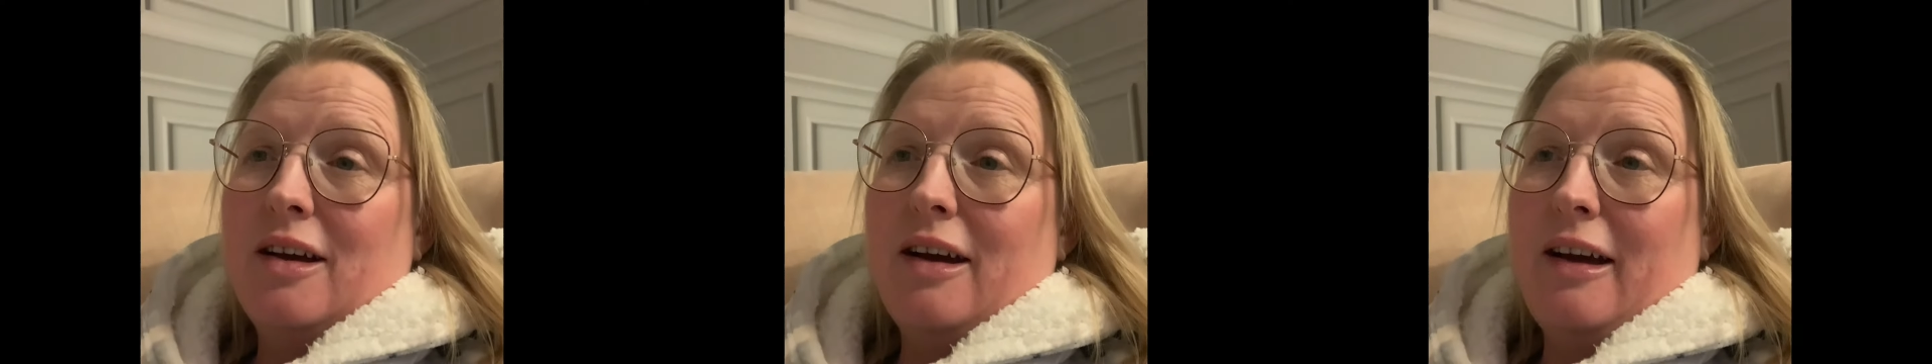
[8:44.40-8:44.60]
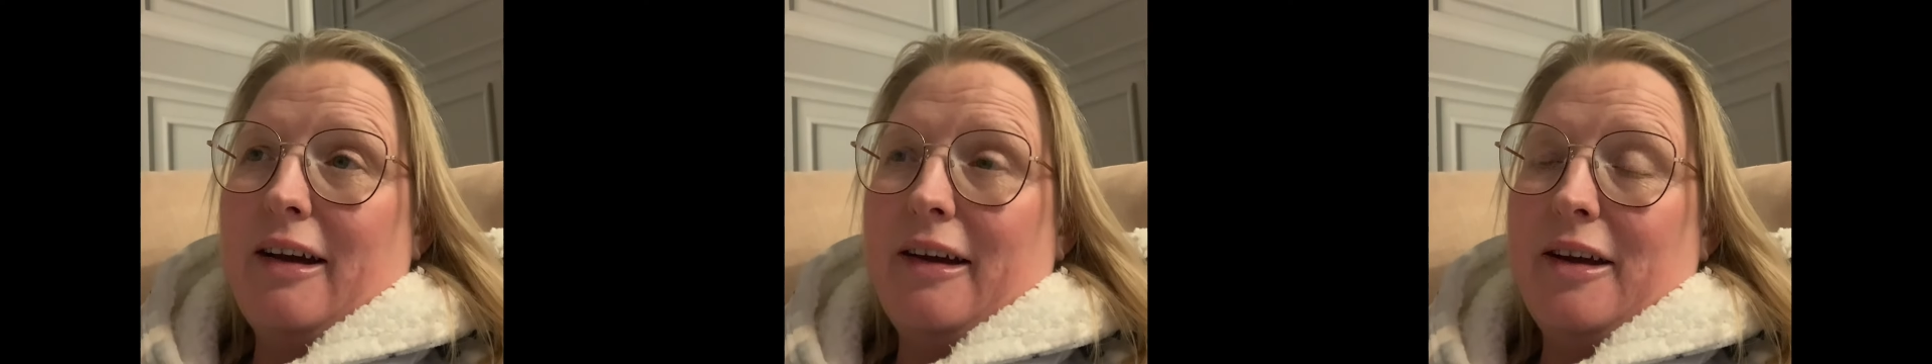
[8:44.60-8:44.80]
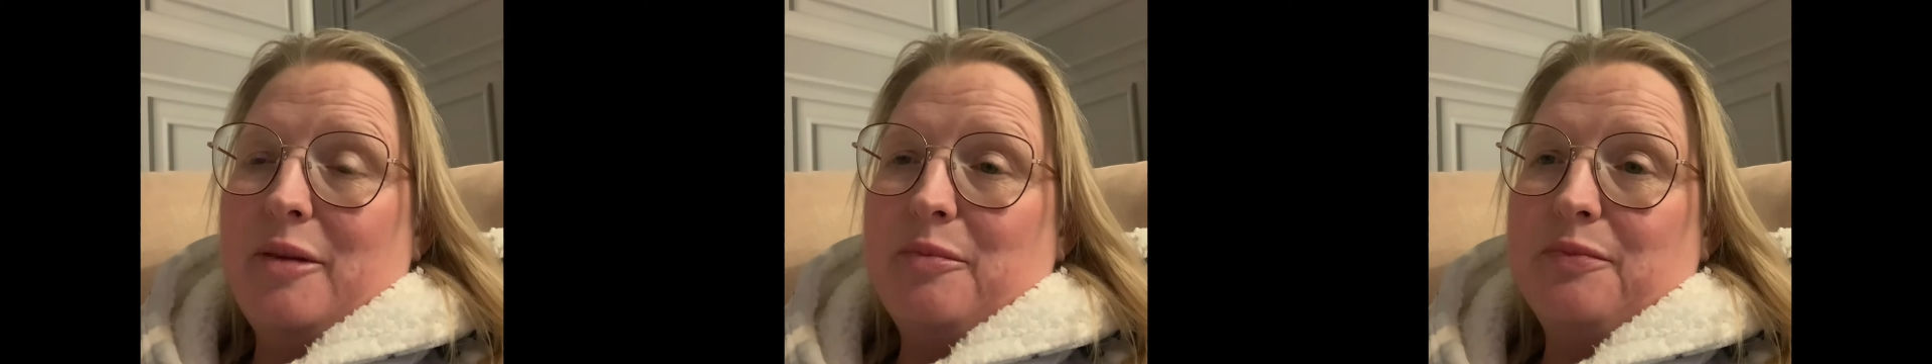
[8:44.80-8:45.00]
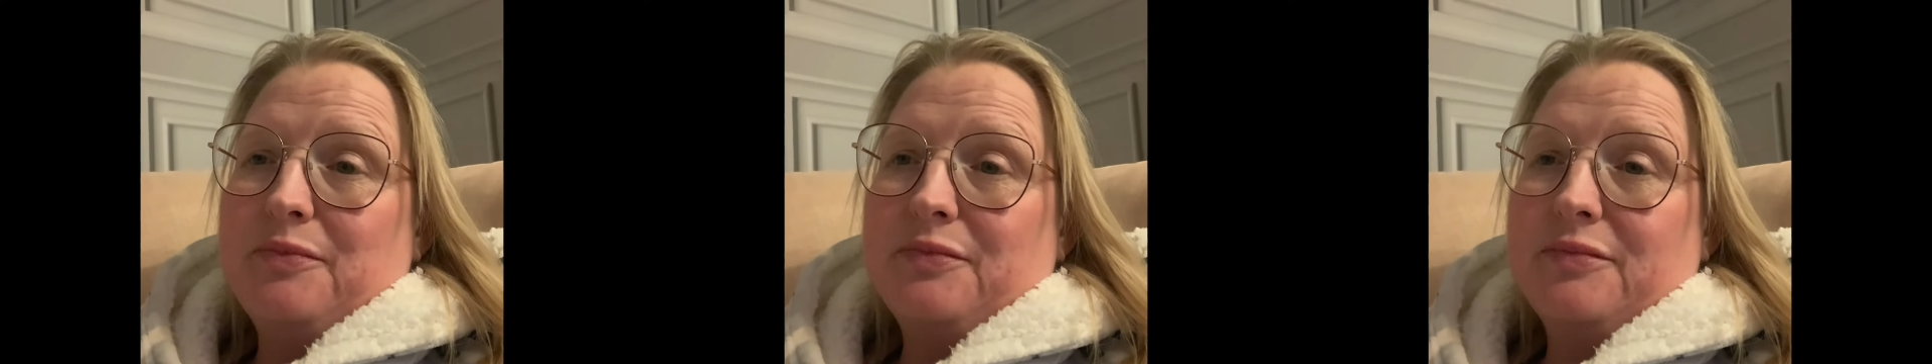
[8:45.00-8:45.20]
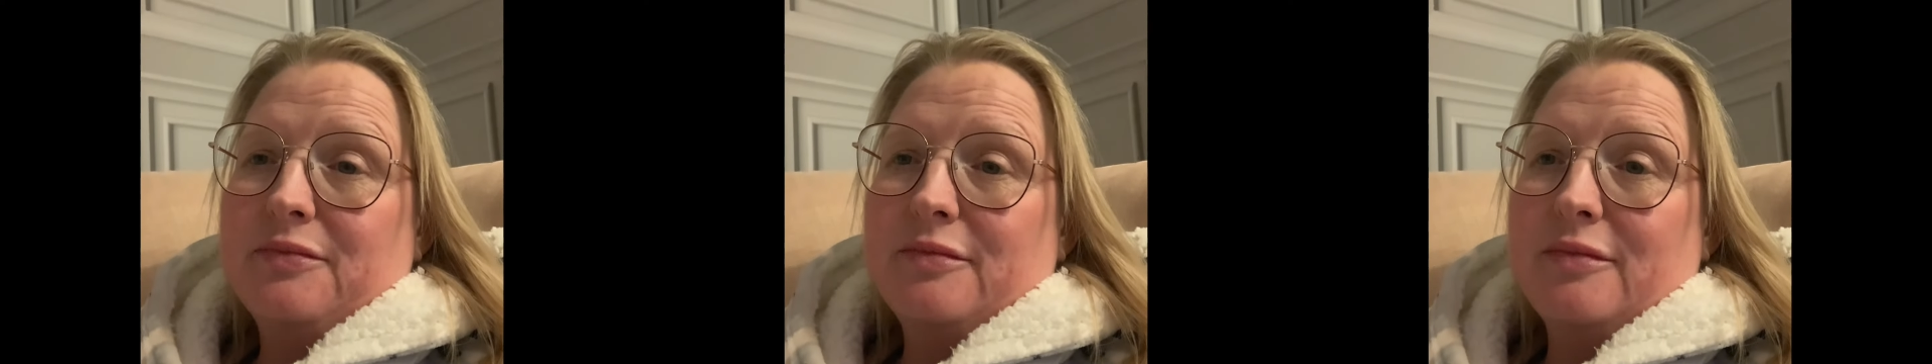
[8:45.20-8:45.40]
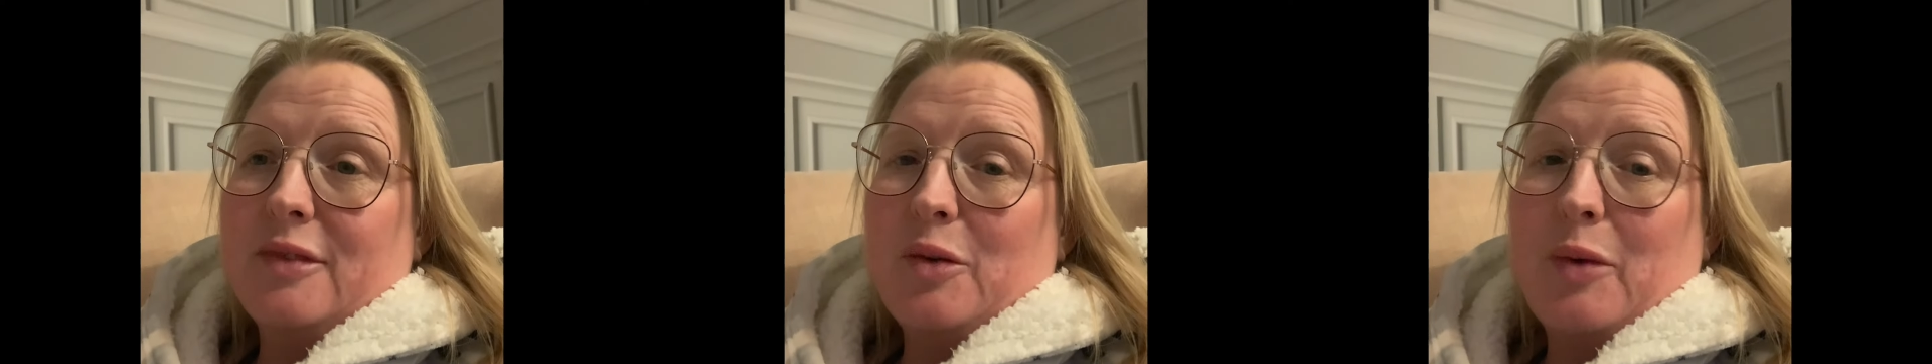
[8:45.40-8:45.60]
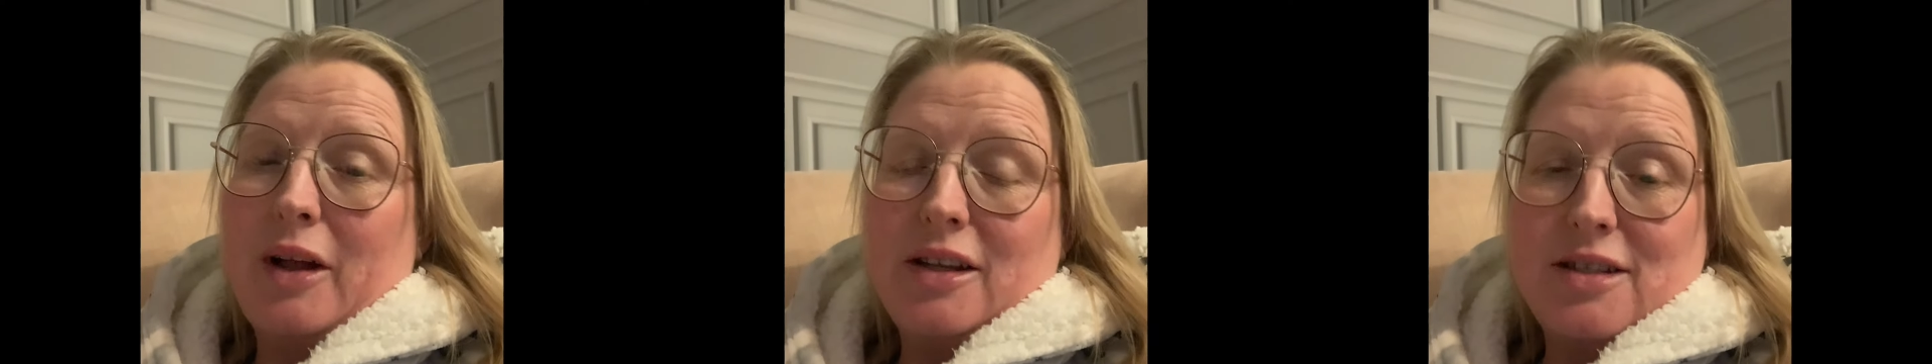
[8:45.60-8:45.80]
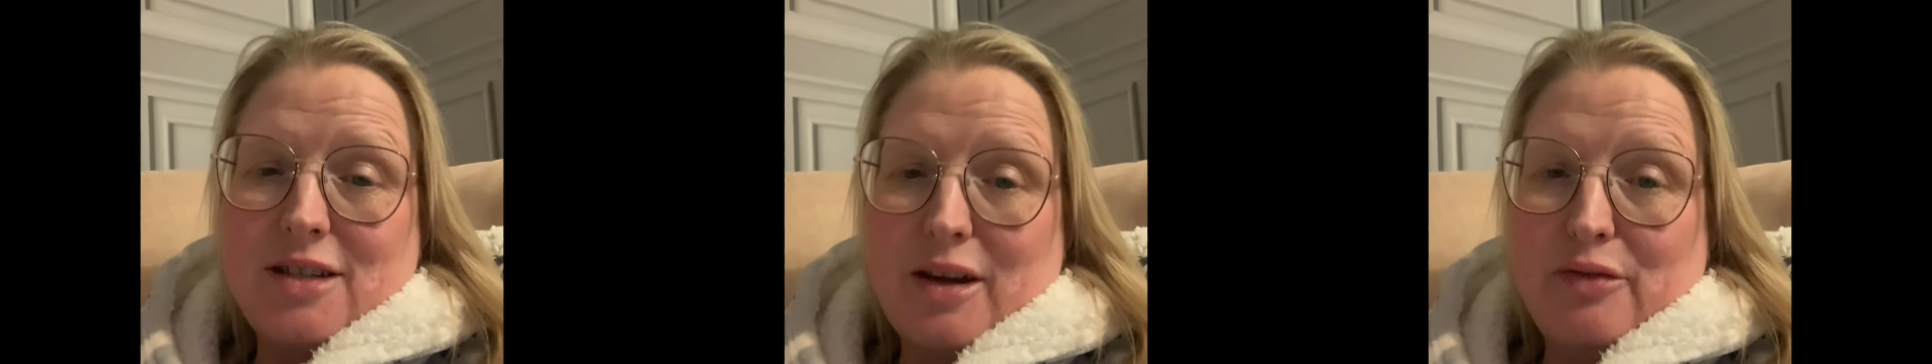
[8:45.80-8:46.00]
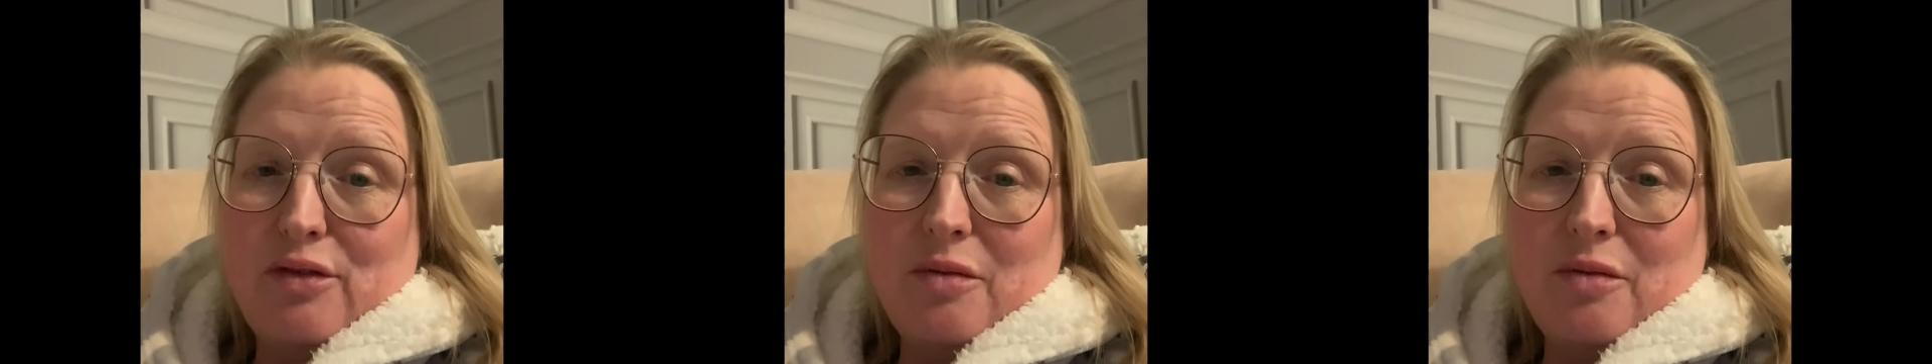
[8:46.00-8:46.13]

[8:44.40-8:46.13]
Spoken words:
Whilst I've